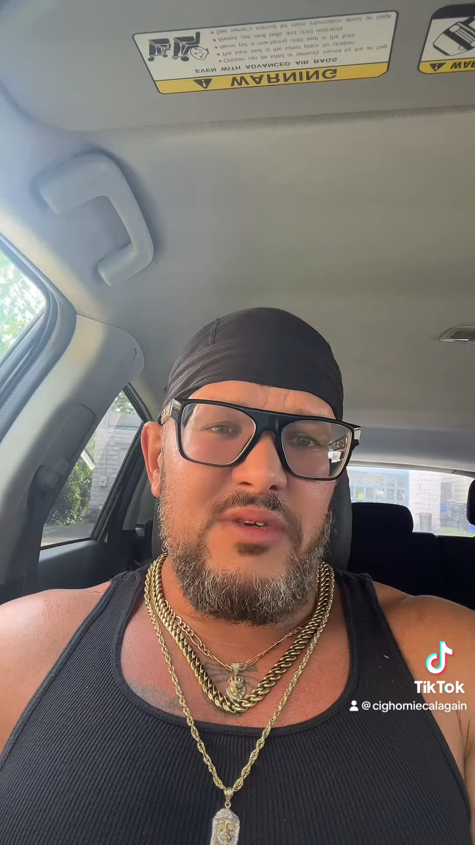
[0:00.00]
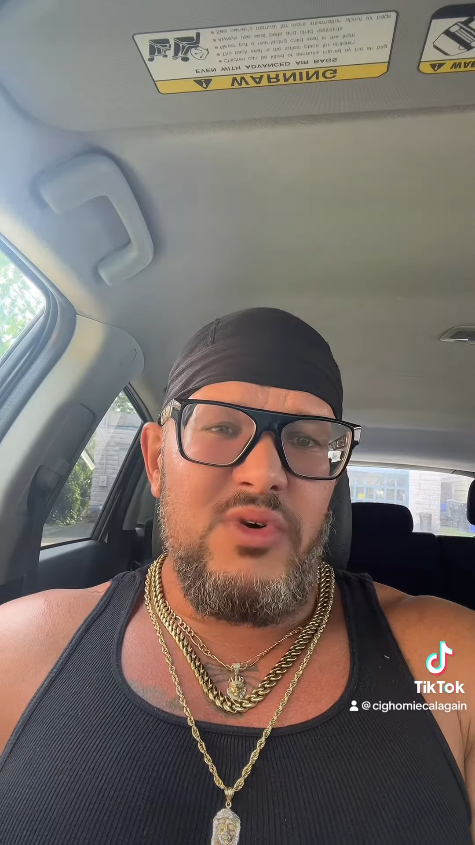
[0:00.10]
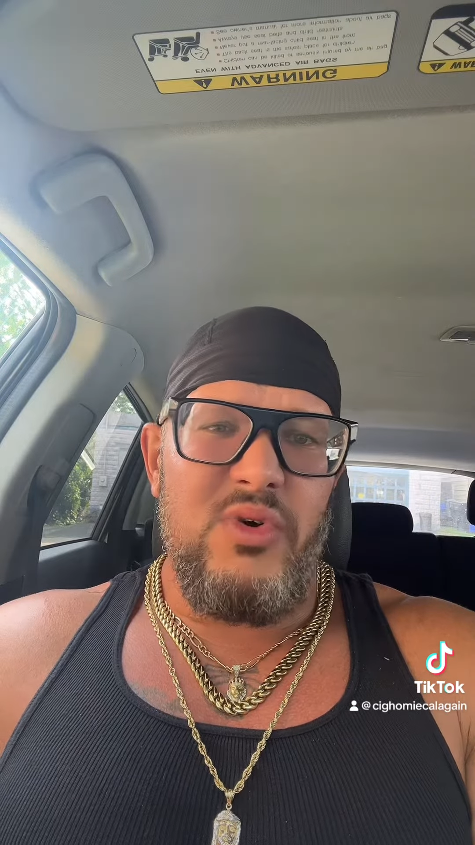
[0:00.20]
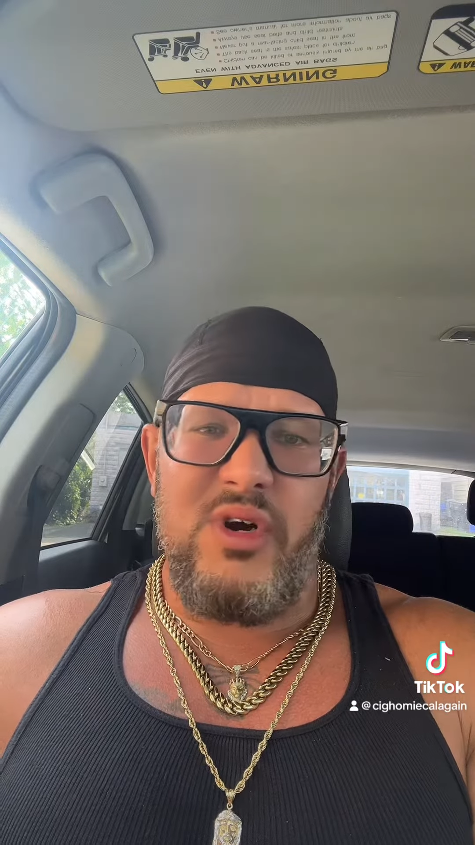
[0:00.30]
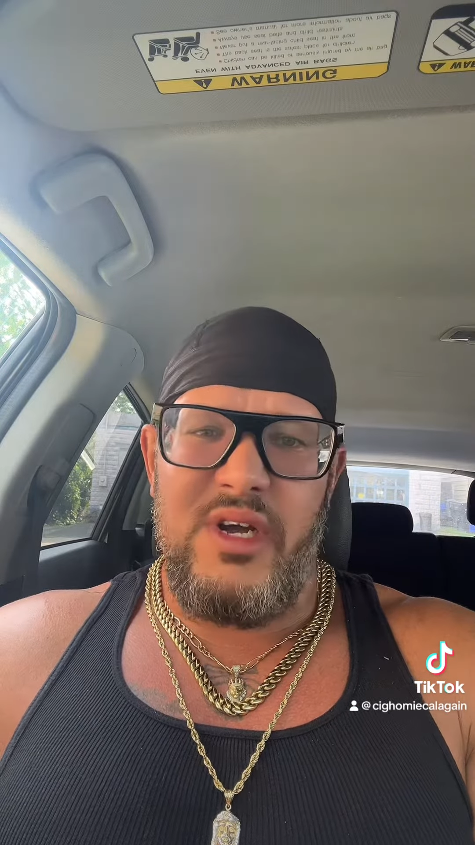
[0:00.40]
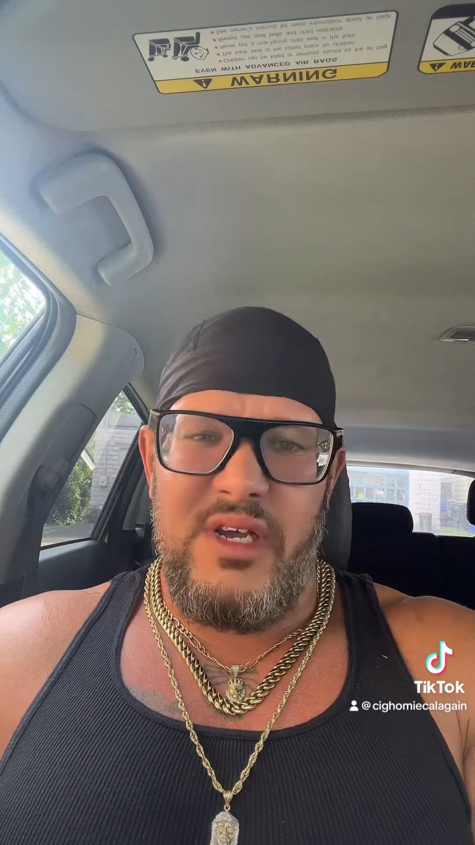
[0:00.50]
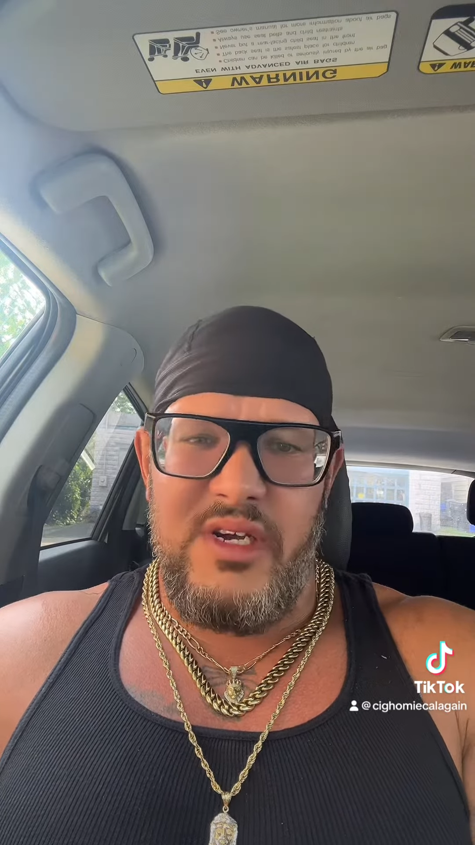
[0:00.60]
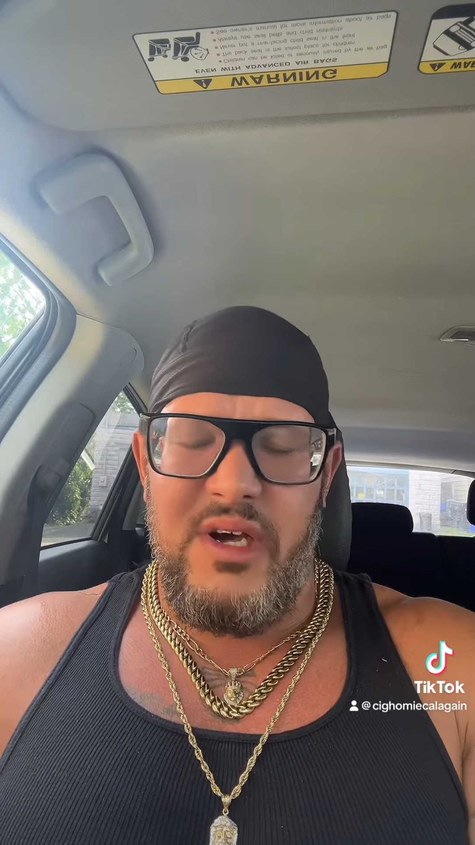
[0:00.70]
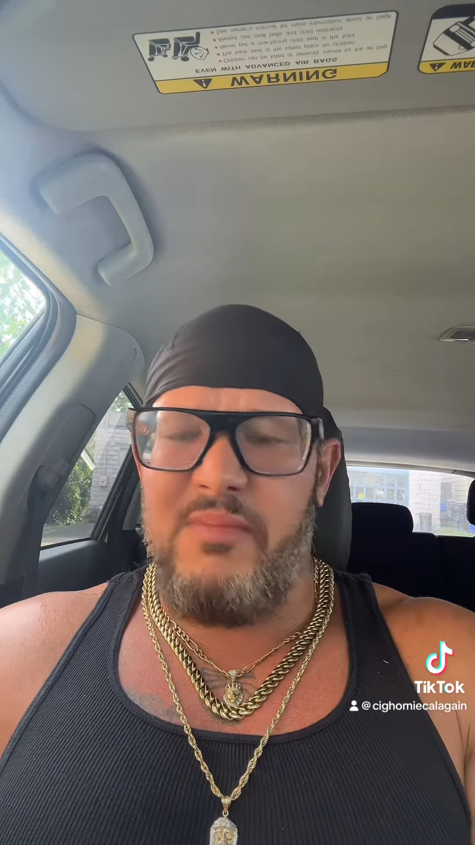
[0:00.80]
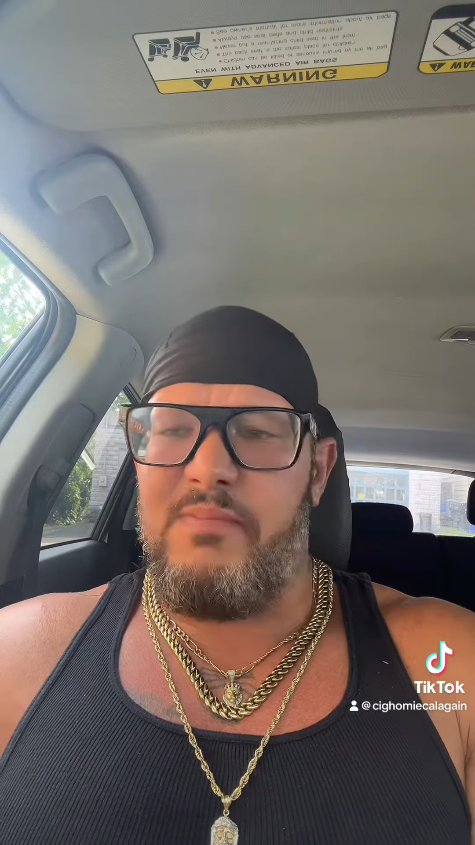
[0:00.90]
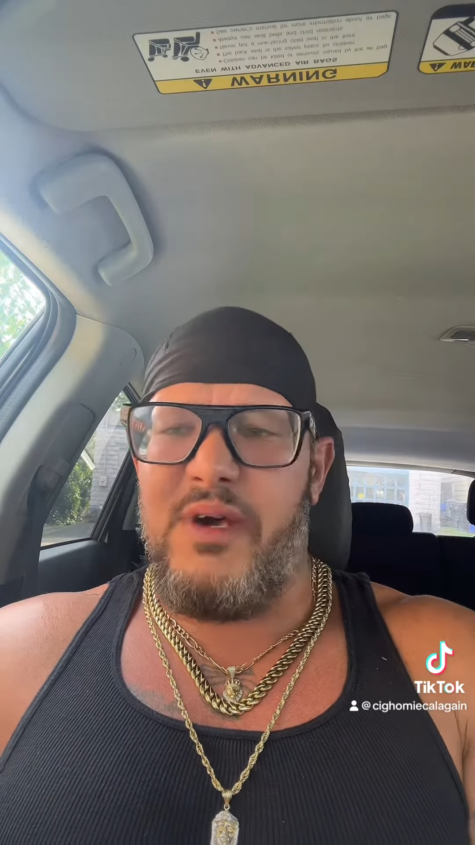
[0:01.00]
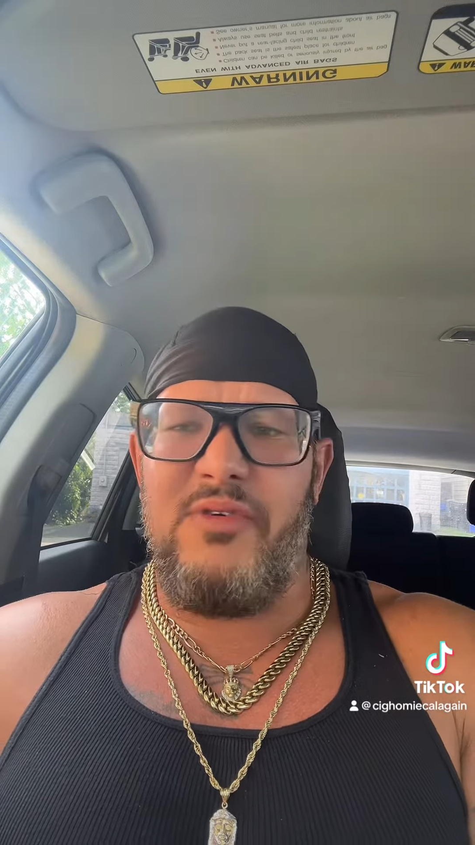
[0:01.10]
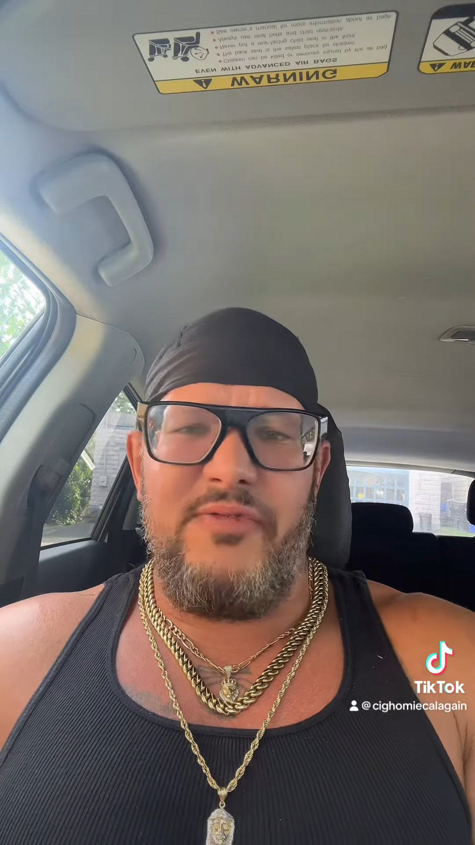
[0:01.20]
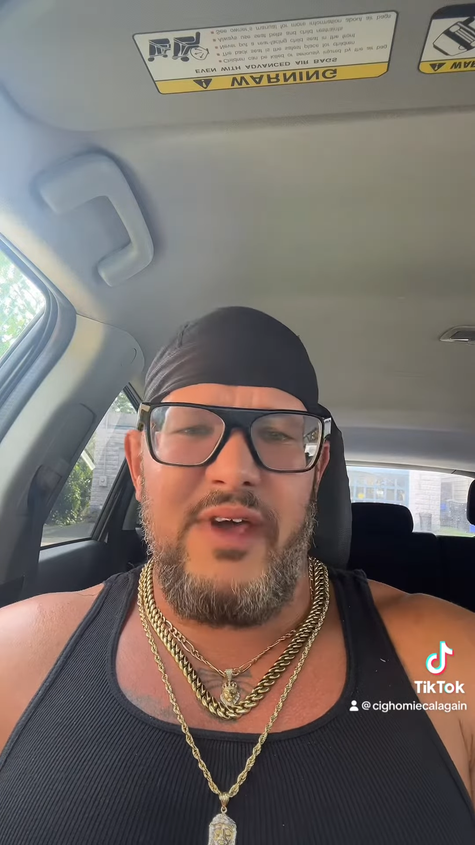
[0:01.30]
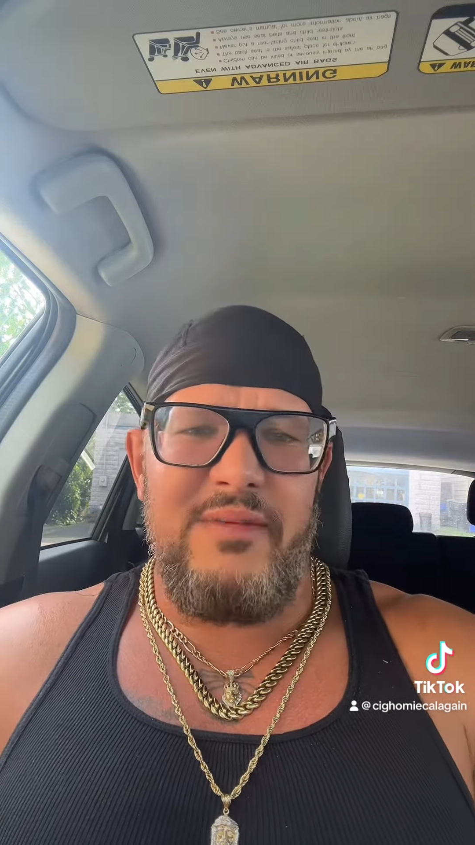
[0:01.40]
who are going to come build
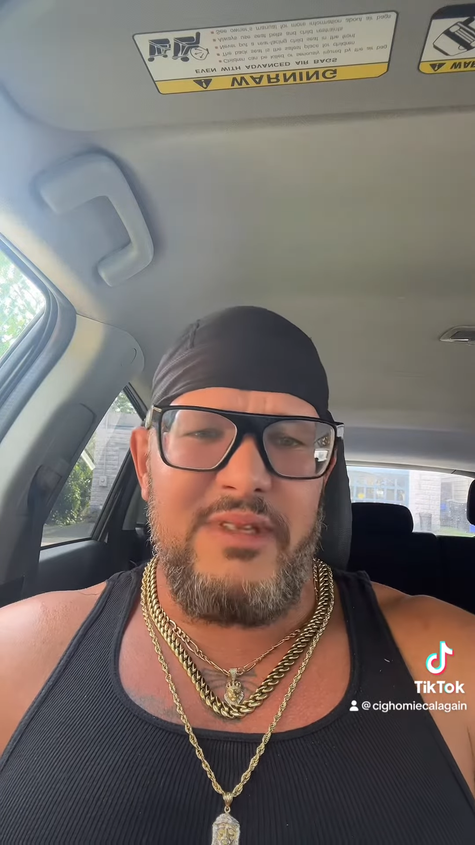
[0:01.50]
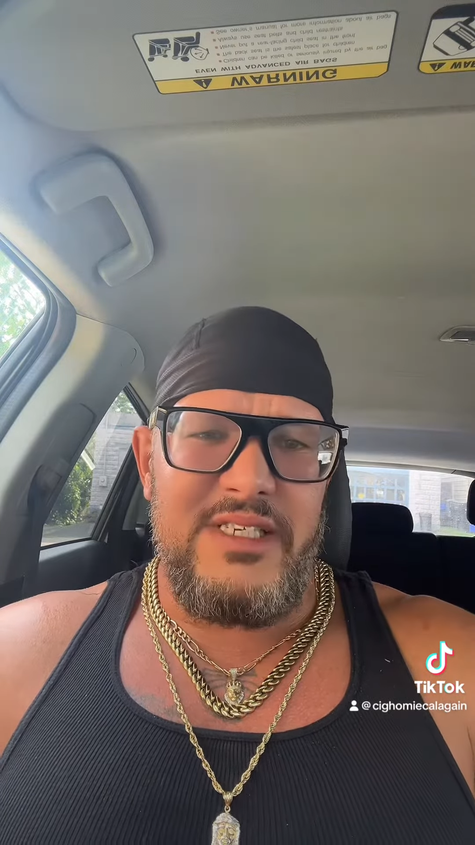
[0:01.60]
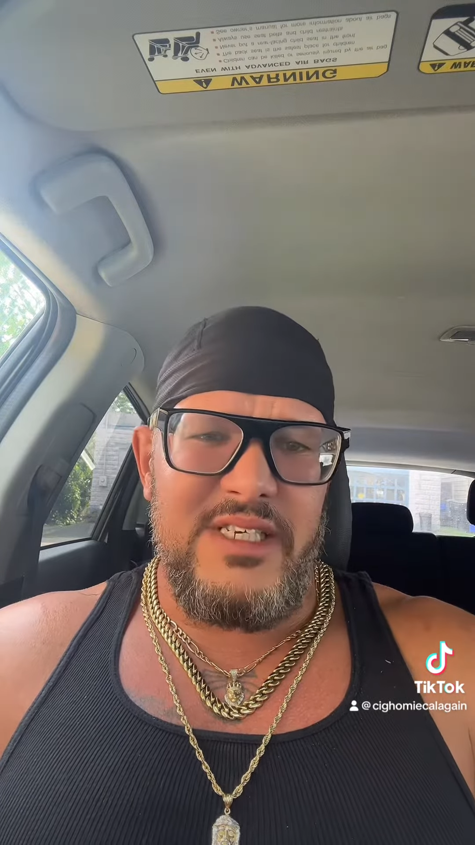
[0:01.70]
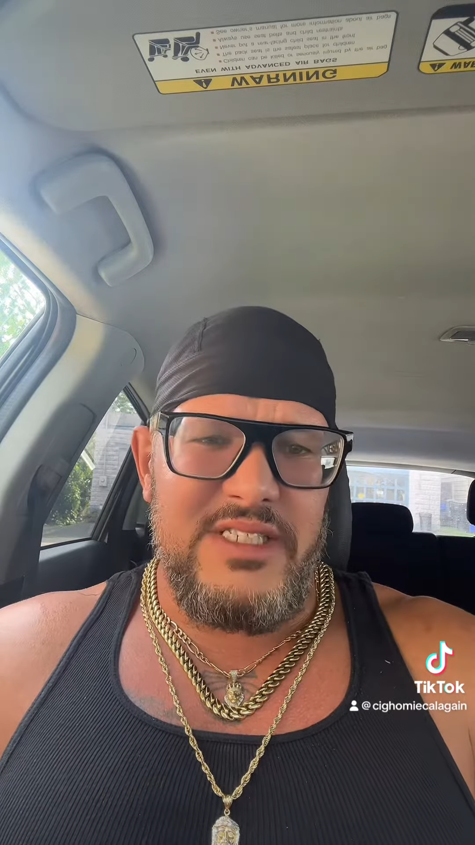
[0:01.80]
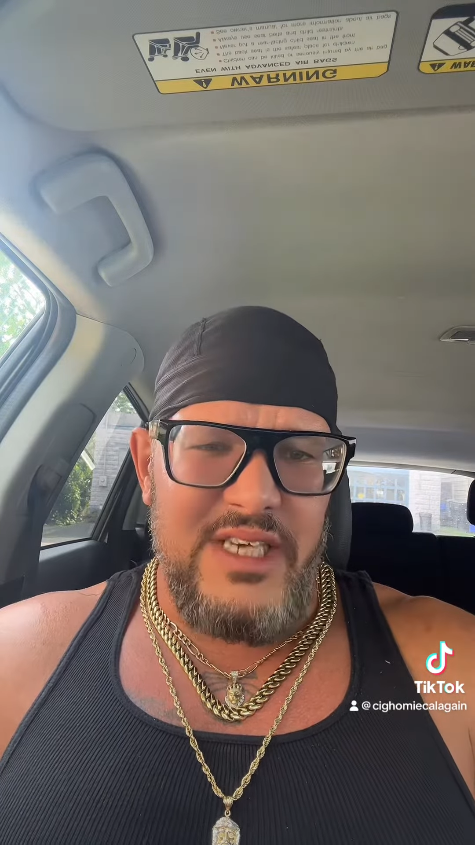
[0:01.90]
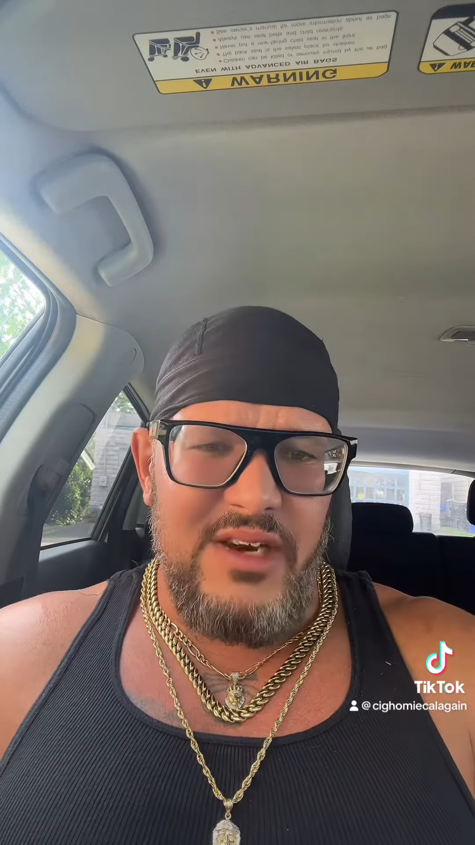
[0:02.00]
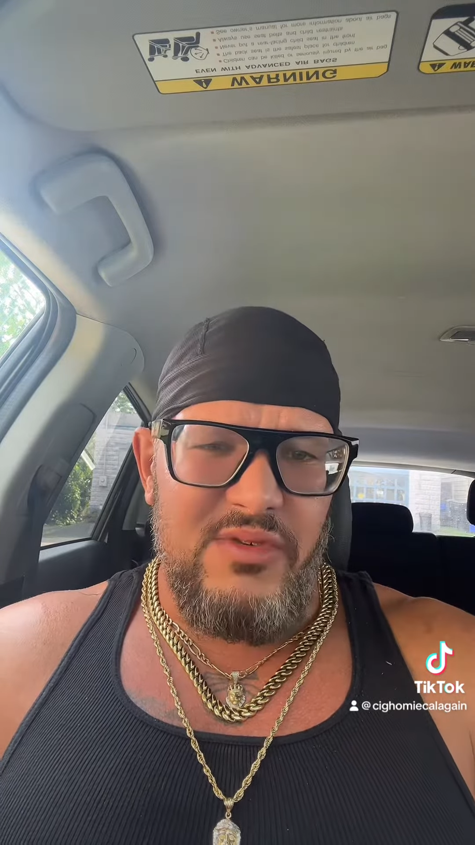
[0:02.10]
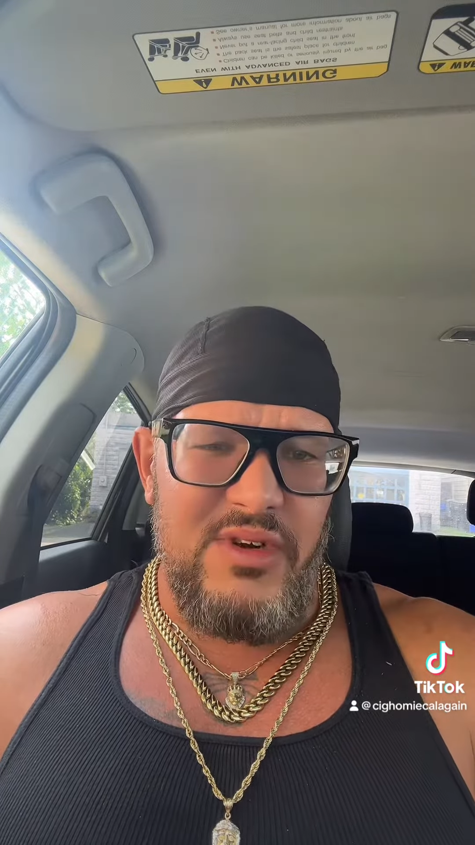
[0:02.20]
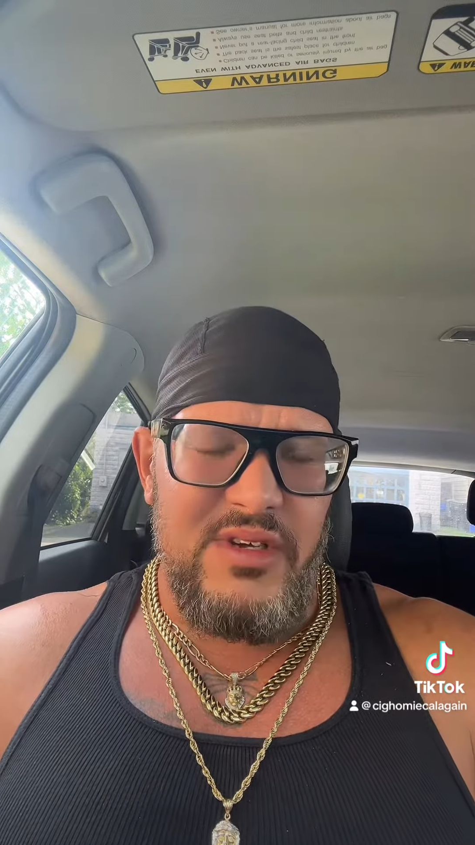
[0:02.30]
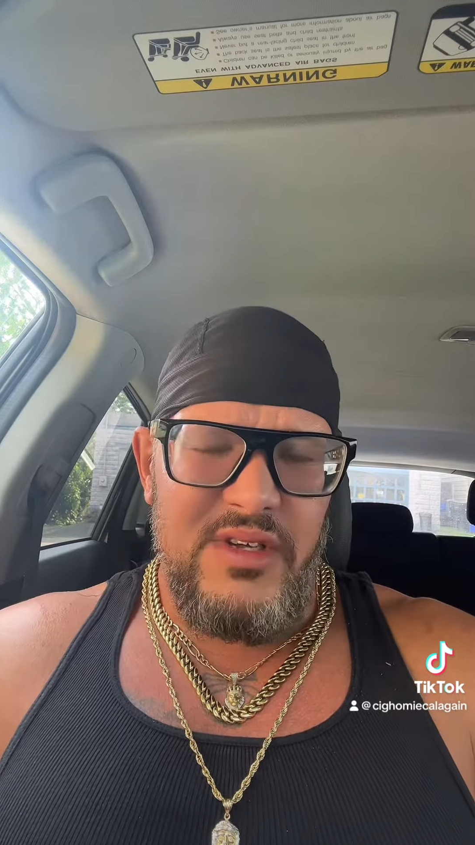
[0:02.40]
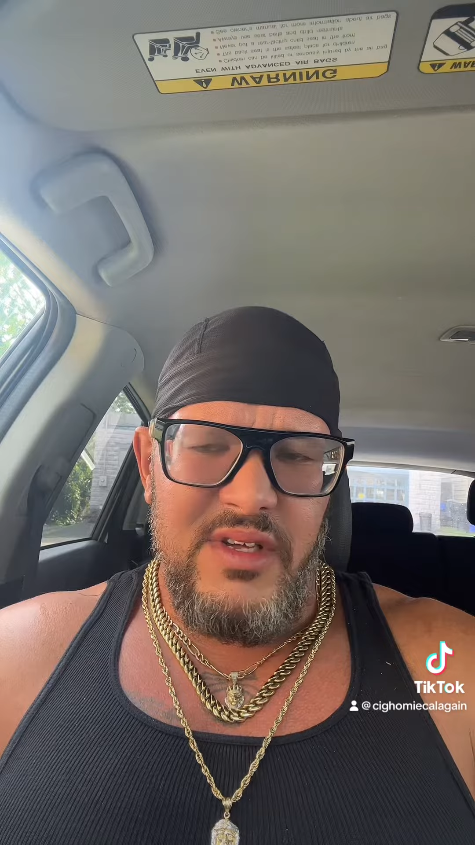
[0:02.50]
families, etc.